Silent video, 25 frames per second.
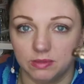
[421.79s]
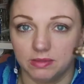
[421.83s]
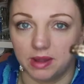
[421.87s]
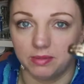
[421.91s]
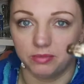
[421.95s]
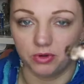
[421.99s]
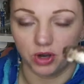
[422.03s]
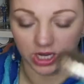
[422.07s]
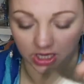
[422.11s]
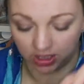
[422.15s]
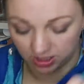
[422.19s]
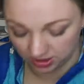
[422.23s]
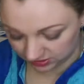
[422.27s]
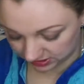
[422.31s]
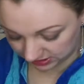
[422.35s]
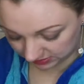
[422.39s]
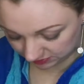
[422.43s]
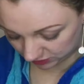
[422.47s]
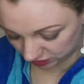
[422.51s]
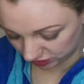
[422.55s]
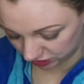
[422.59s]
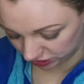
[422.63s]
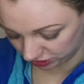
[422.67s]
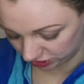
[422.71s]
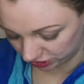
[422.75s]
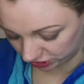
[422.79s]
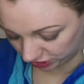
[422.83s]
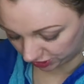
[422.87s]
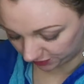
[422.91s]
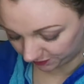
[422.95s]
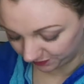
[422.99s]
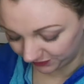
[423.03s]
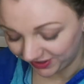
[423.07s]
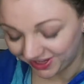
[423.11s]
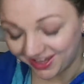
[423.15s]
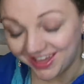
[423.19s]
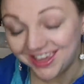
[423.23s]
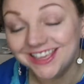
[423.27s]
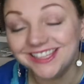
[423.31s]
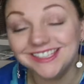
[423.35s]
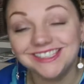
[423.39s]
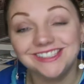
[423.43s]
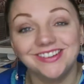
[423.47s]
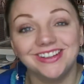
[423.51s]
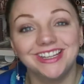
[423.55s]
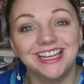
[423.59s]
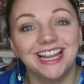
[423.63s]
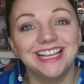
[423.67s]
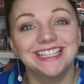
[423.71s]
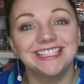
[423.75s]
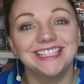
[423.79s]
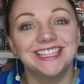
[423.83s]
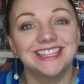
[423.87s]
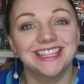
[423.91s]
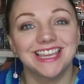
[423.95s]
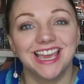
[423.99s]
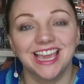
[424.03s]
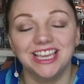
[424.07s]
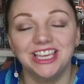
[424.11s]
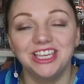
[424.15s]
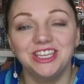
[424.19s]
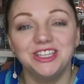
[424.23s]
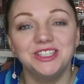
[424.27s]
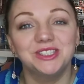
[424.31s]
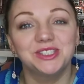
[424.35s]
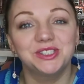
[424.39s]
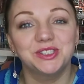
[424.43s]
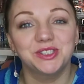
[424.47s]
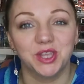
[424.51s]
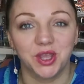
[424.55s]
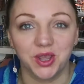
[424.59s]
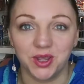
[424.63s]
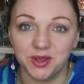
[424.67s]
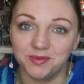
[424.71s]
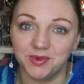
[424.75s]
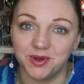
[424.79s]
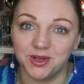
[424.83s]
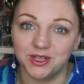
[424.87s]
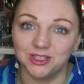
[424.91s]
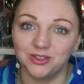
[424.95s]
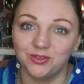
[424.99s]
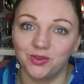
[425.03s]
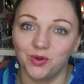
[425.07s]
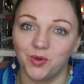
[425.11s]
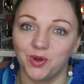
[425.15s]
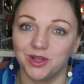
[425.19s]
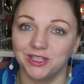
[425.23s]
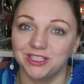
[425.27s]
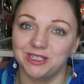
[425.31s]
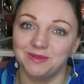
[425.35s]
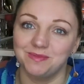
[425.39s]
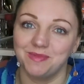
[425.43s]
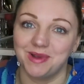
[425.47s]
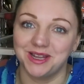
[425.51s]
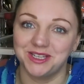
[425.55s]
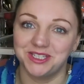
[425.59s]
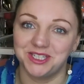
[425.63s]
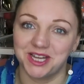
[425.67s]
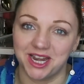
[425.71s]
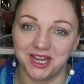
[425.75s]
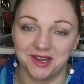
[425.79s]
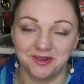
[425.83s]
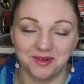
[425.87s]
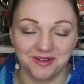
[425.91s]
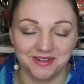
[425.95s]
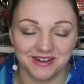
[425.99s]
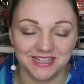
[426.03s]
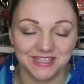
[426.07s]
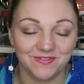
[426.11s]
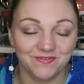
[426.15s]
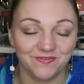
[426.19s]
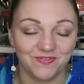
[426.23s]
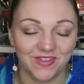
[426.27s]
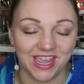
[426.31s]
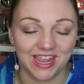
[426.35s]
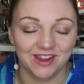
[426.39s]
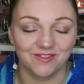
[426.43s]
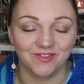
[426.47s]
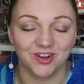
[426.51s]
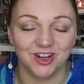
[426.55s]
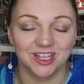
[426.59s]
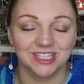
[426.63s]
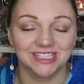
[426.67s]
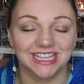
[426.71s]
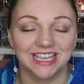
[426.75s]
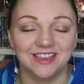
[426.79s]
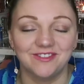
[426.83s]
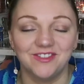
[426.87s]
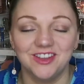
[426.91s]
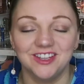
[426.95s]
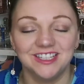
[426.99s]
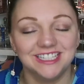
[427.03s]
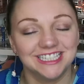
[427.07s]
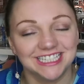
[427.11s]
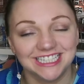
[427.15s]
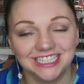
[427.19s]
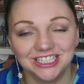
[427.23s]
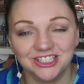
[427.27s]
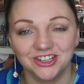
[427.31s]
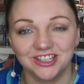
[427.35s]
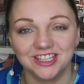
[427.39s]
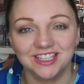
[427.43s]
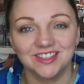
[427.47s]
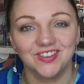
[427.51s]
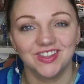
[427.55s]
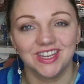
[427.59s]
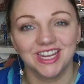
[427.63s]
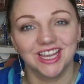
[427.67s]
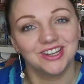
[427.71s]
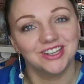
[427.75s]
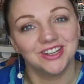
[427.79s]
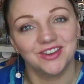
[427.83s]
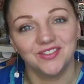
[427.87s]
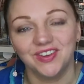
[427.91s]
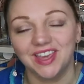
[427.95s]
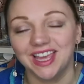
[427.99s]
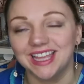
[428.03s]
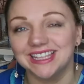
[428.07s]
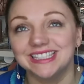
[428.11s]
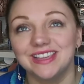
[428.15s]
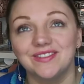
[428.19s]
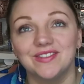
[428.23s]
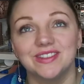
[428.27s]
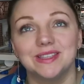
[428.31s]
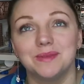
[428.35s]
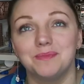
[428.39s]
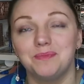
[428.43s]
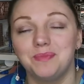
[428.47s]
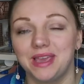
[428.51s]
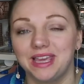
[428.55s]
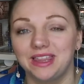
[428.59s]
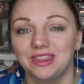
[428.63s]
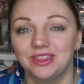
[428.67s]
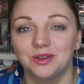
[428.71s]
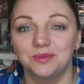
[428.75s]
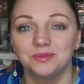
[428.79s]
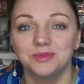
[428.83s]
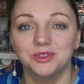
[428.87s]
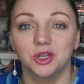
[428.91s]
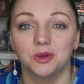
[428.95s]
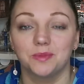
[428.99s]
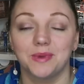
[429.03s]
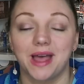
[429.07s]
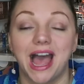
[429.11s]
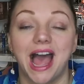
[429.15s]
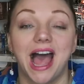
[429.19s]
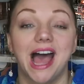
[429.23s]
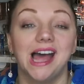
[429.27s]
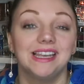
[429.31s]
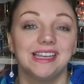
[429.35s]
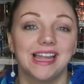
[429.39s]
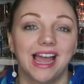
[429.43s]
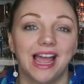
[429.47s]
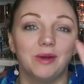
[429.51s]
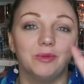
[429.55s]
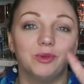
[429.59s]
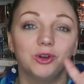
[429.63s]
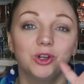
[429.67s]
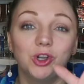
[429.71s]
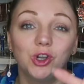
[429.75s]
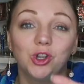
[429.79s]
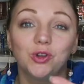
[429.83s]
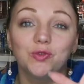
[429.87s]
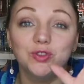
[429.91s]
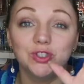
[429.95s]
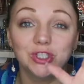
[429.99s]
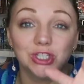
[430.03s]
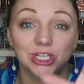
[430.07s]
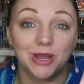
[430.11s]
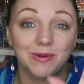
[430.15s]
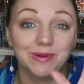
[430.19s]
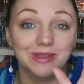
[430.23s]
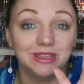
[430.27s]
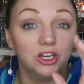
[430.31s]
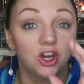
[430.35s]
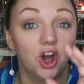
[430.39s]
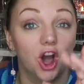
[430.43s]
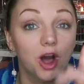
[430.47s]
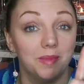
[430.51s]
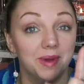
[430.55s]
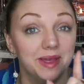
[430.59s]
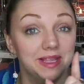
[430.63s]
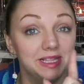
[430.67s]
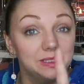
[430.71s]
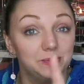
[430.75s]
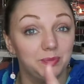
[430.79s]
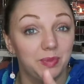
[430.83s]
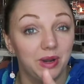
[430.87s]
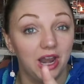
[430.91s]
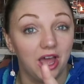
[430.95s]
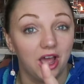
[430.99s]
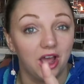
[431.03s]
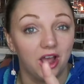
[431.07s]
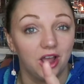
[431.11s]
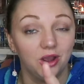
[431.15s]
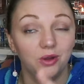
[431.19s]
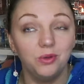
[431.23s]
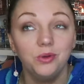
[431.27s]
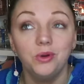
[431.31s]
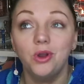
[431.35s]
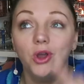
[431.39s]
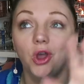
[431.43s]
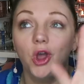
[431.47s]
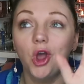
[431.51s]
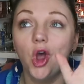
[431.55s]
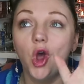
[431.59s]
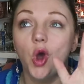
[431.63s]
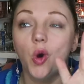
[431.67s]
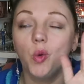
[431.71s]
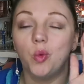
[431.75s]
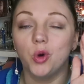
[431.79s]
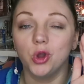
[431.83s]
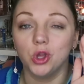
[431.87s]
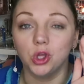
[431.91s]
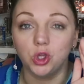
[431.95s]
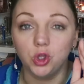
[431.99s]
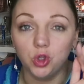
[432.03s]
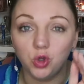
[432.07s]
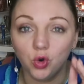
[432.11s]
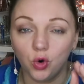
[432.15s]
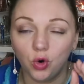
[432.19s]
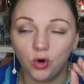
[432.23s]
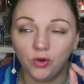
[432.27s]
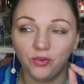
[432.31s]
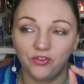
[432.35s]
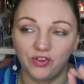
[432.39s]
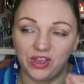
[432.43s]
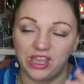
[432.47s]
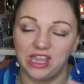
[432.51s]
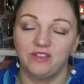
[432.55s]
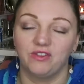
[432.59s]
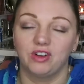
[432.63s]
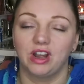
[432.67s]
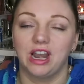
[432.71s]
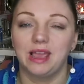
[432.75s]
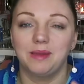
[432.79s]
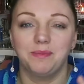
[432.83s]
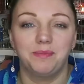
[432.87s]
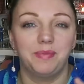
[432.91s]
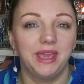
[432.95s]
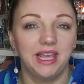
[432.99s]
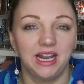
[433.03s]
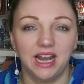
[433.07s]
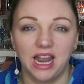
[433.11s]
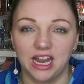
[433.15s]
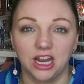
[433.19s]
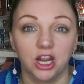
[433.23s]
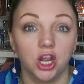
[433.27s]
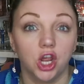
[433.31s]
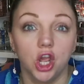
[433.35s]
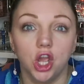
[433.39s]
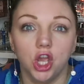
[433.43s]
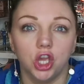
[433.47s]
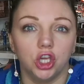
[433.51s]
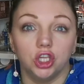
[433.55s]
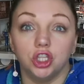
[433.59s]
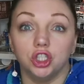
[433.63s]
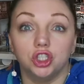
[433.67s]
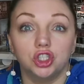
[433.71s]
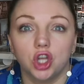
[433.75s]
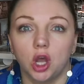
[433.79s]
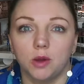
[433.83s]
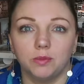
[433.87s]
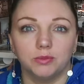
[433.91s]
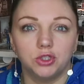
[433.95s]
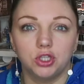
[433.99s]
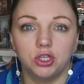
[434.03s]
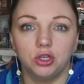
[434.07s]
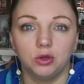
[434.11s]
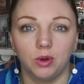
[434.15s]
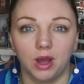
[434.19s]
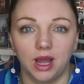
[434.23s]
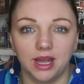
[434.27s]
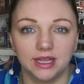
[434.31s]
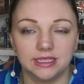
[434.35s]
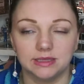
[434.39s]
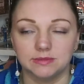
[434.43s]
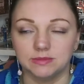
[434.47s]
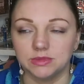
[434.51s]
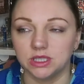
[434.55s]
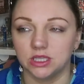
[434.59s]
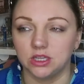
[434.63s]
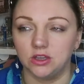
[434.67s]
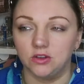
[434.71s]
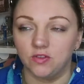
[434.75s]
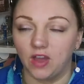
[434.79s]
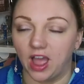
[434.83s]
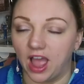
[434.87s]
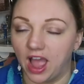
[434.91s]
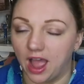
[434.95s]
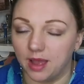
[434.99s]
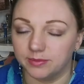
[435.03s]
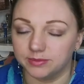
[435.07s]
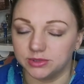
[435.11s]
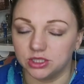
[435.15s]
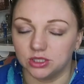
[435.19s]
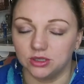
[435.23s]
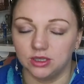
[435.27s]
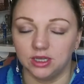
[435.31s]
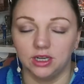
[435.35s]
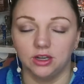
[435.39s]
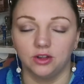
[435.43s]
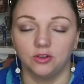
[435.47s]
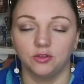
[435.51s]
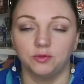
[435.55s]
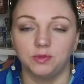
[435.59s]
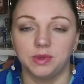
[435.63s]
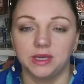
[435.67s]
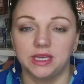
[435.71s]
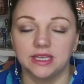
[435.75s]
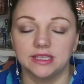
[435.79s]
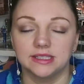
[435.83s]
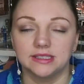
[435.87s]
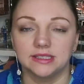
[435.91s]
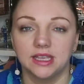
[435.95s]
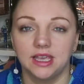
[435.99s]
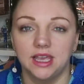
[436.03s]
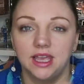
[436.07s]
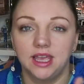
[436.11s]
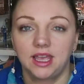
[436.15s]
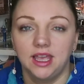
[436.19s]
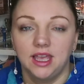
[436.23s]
where my brain goes, I'm not too sure. So I'd like to thank you so much for watching my January's favourites. If you did enjoy this video, don't forget to give it a big thumbs up. And I would love to know in the comments below what your favourite, like, pick like your top two items that you've absolutely loved, because